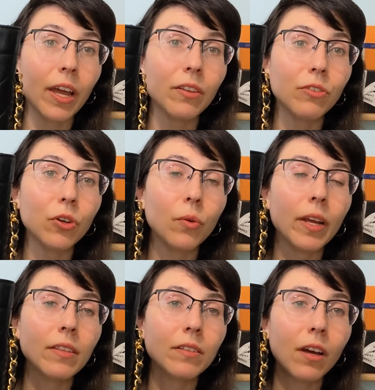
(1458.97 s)
And so
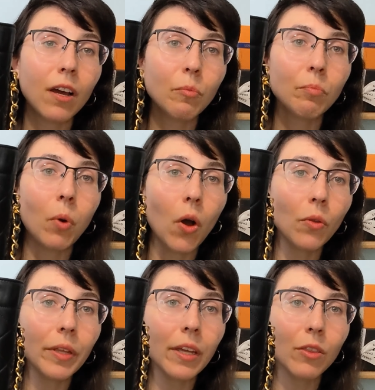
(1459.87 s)
it's not
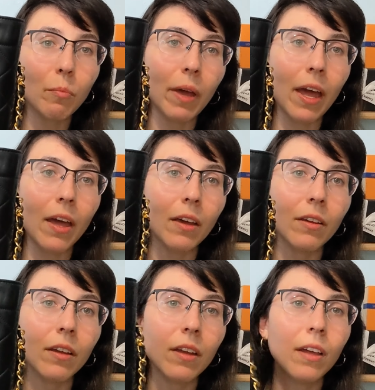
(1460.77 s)
pulling the bag